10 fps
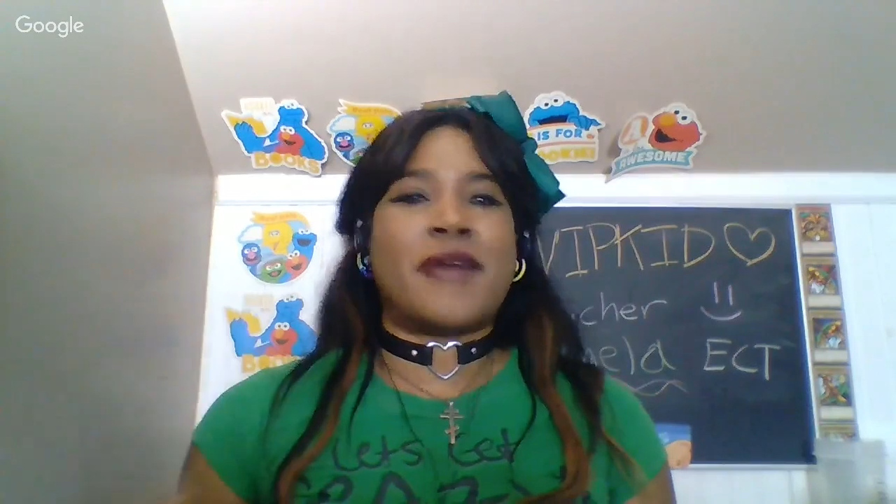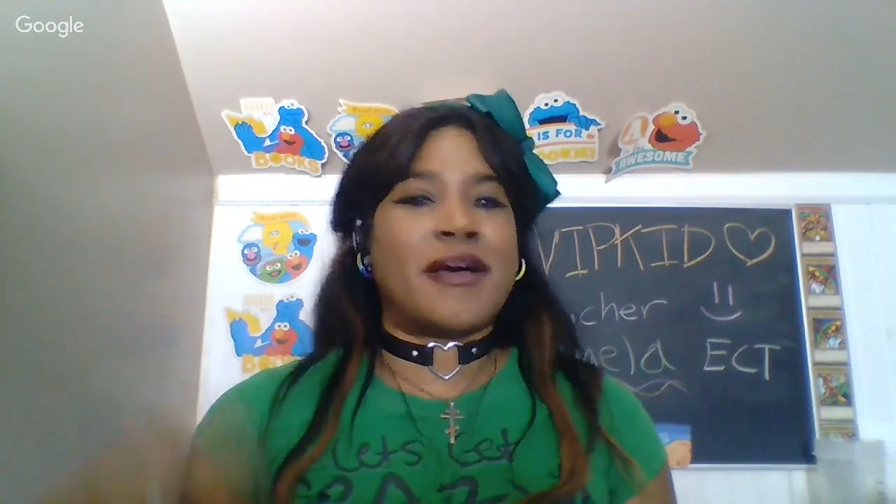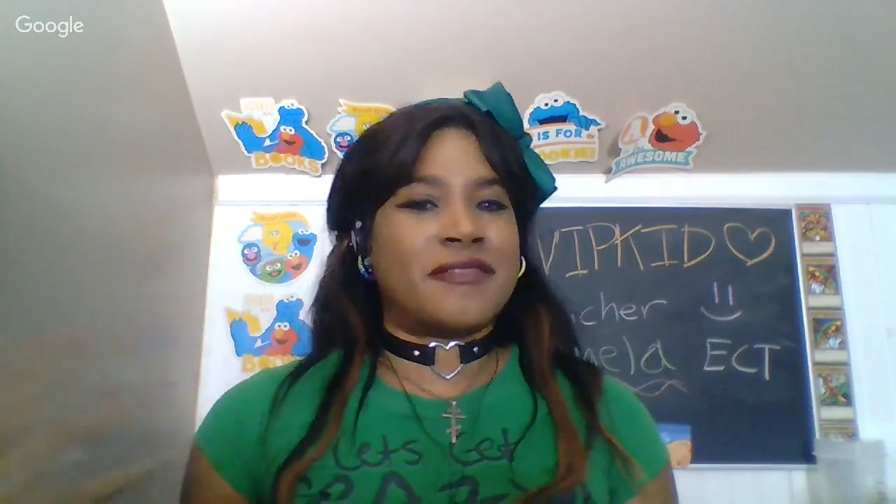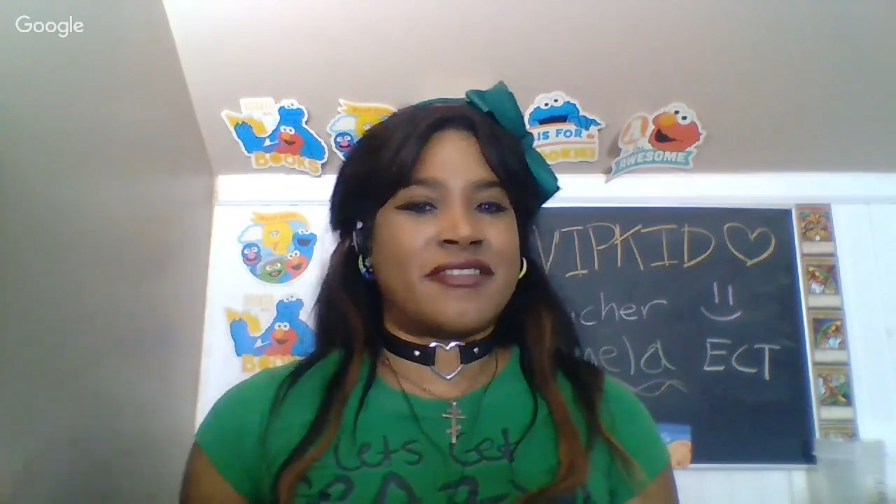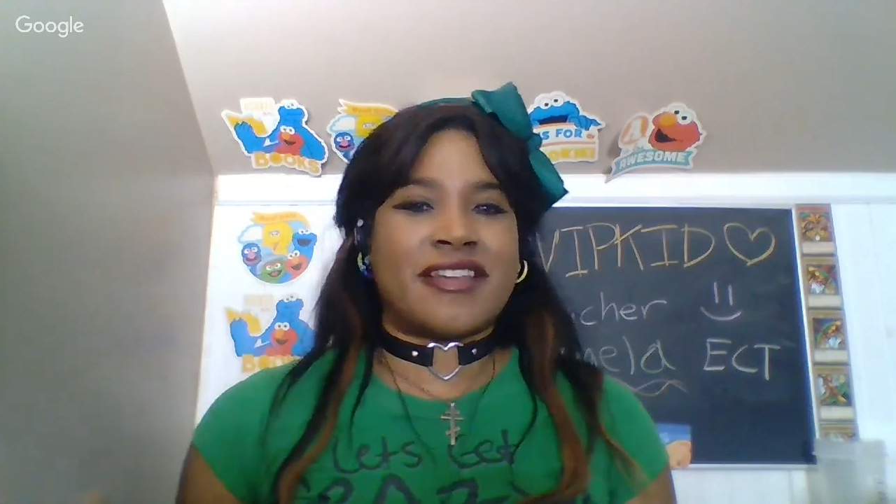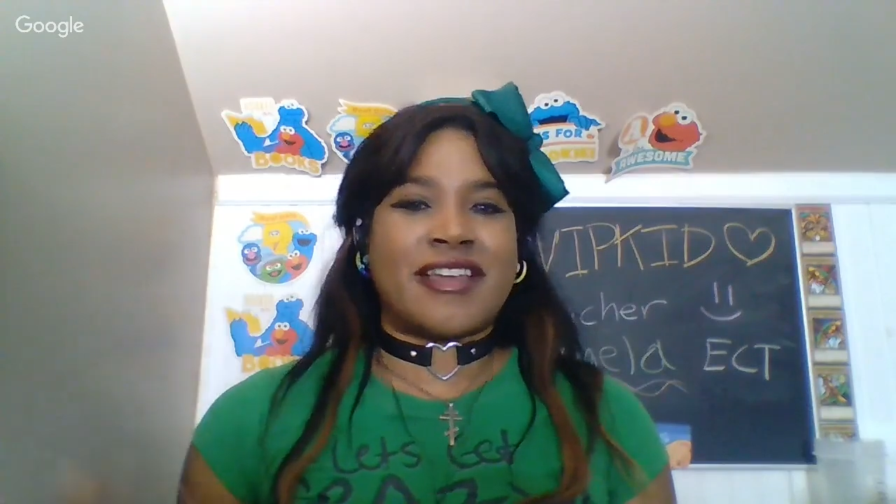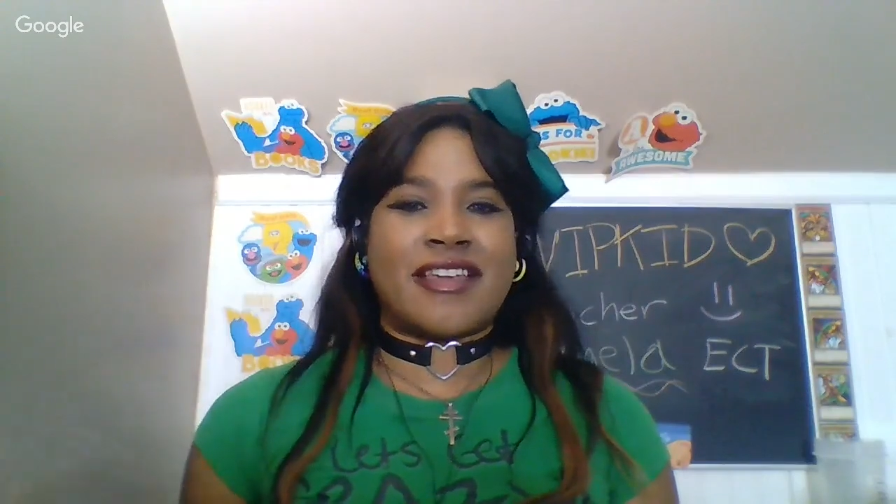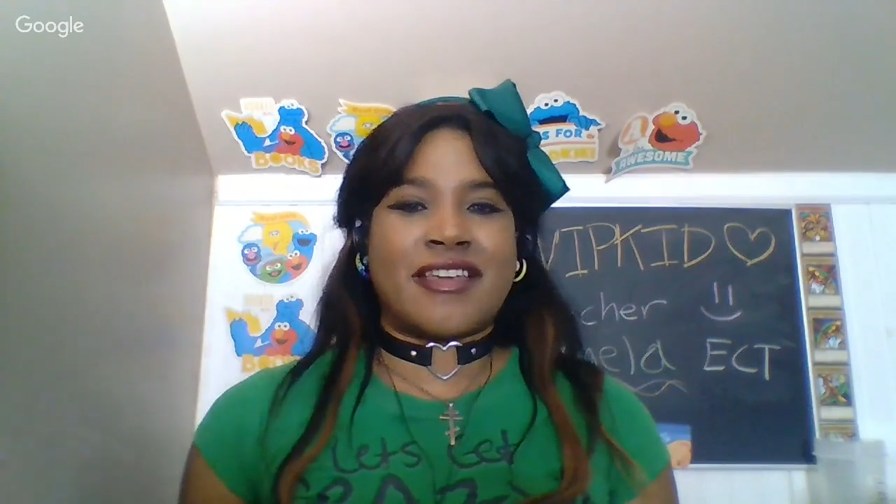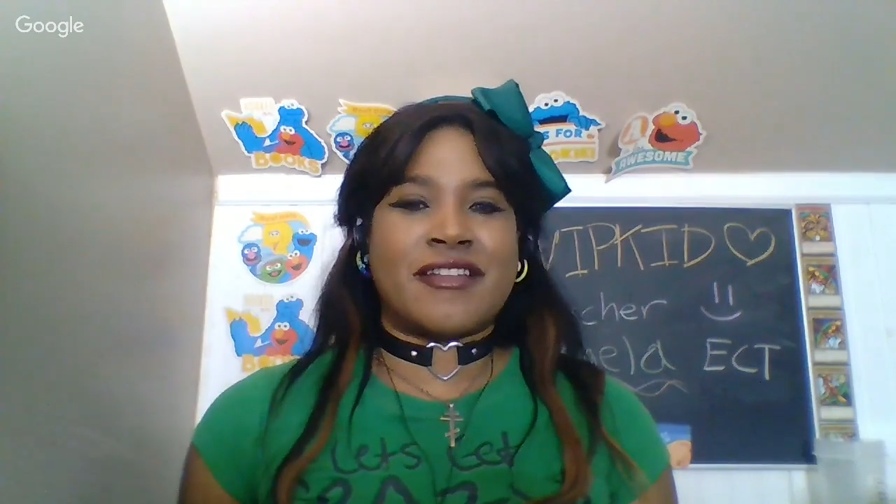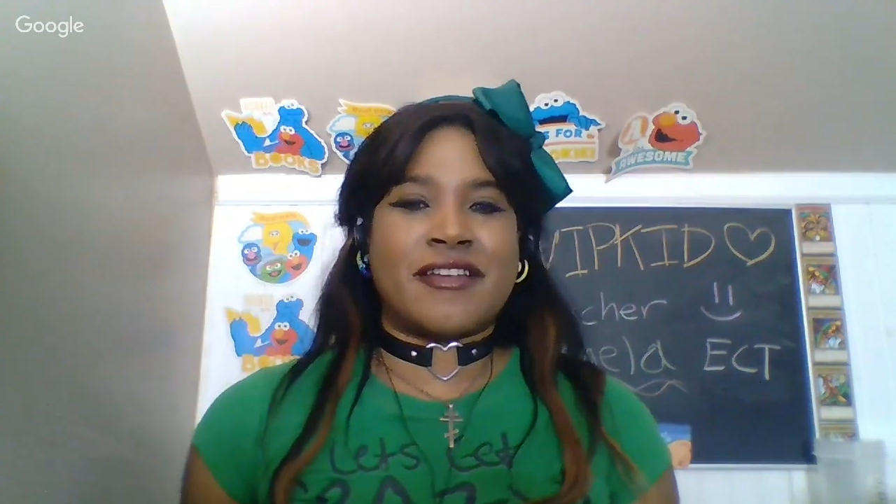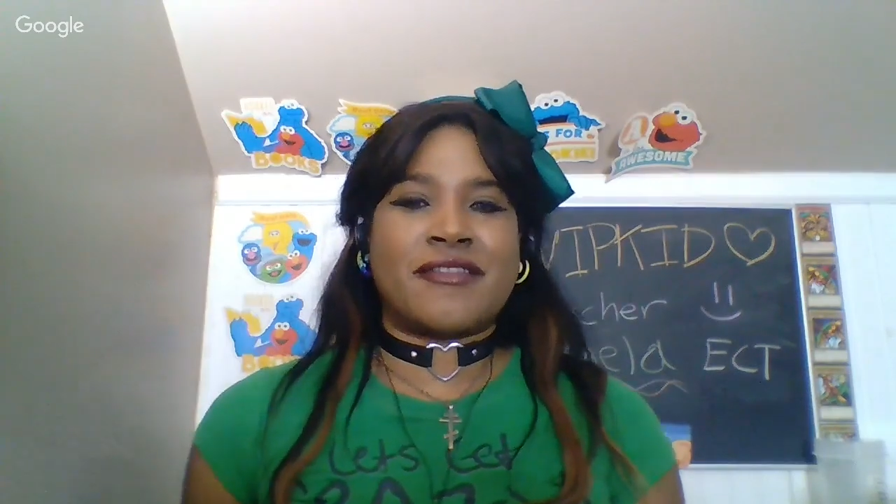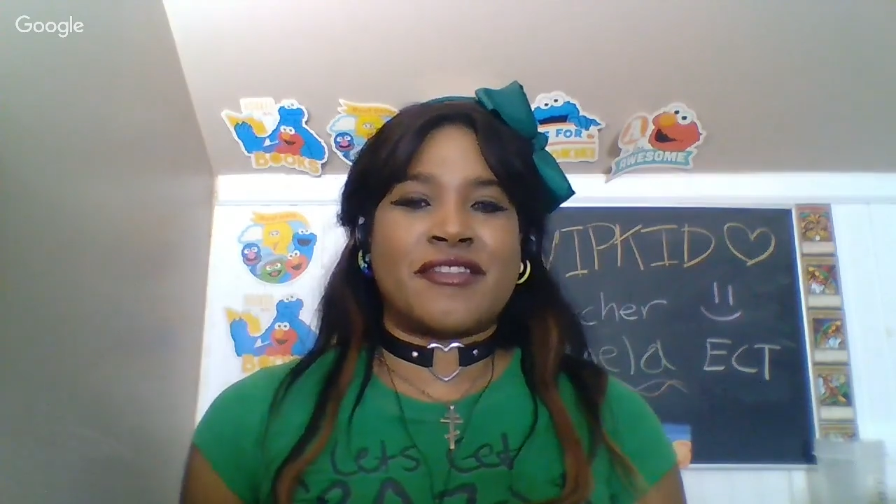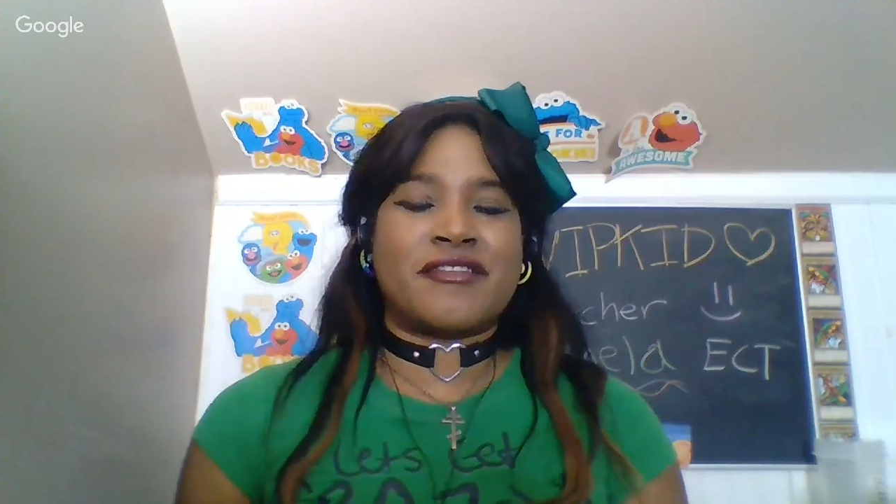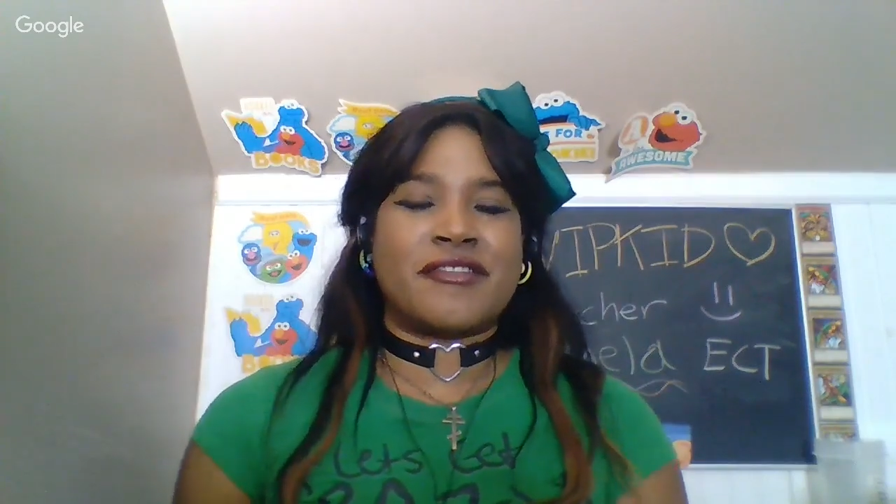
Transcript: publishing, the